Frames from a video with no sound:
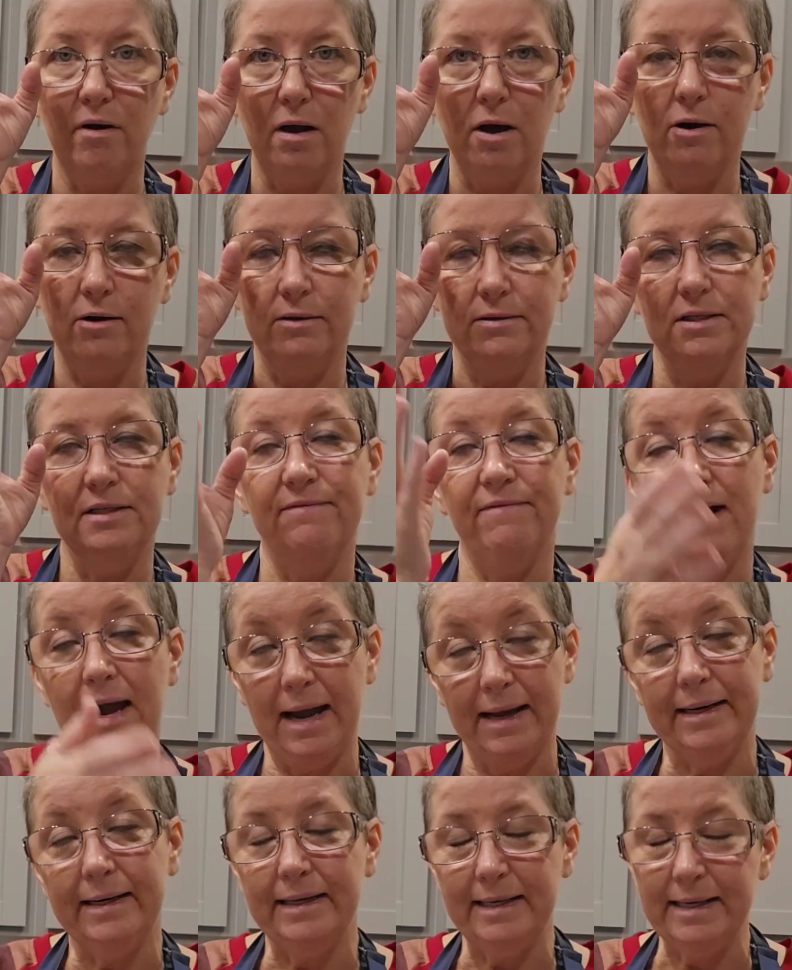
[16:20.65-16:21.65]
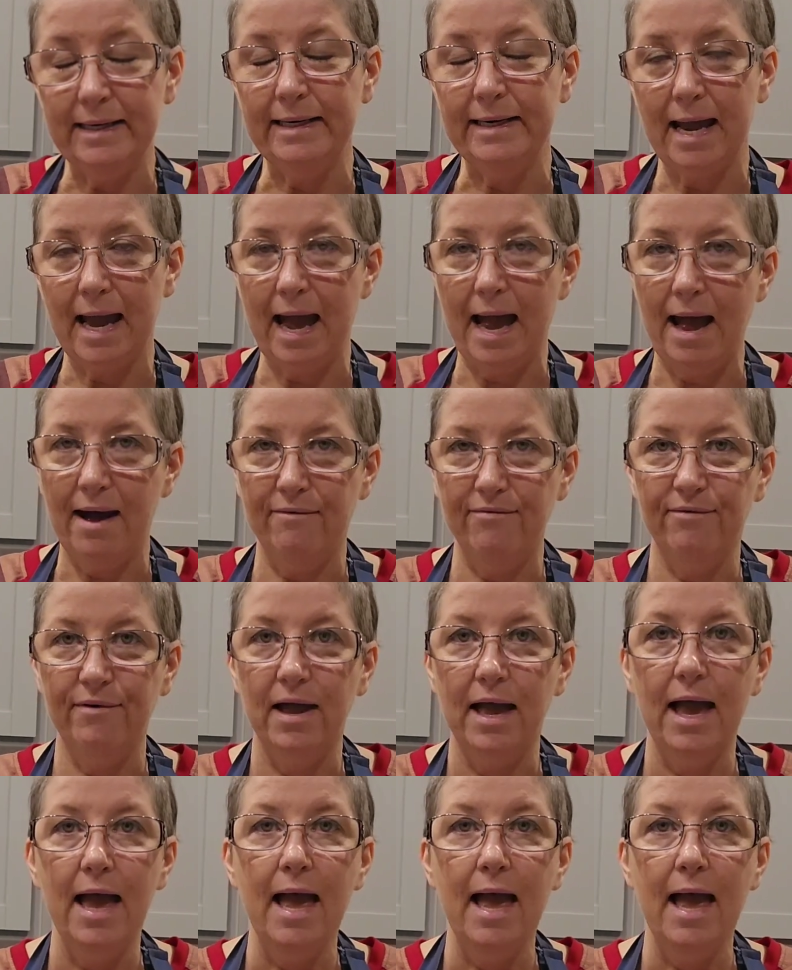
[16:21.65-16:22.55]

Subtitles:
or divide it in half,